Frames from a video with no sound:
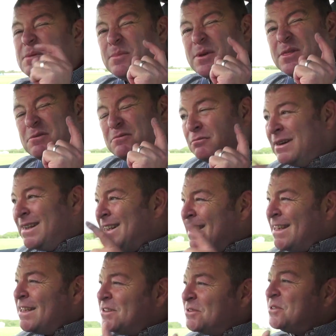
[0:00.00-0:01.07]
But the
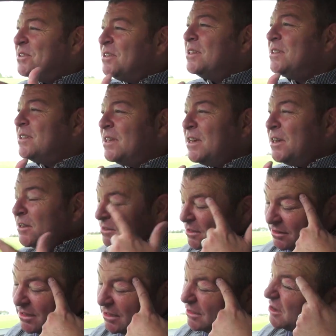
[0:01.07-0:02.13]
really interesting thing, and the
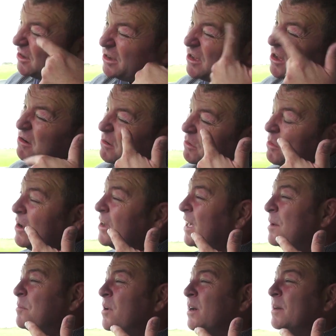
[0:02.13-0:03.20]
thing that I can't quite
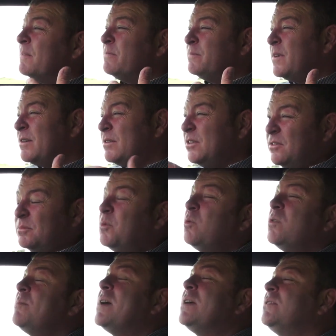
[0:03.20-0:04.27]
get my very
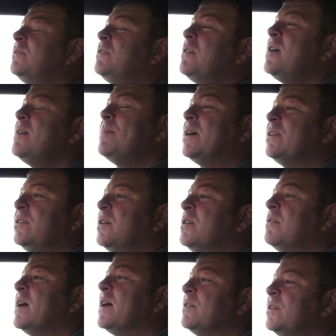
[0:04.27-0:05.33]
small amount of grey matter
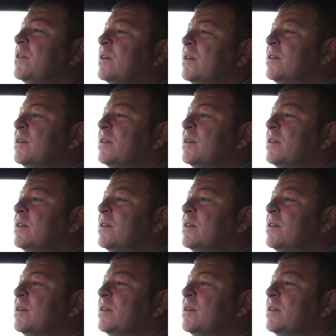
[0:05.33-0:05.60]
around,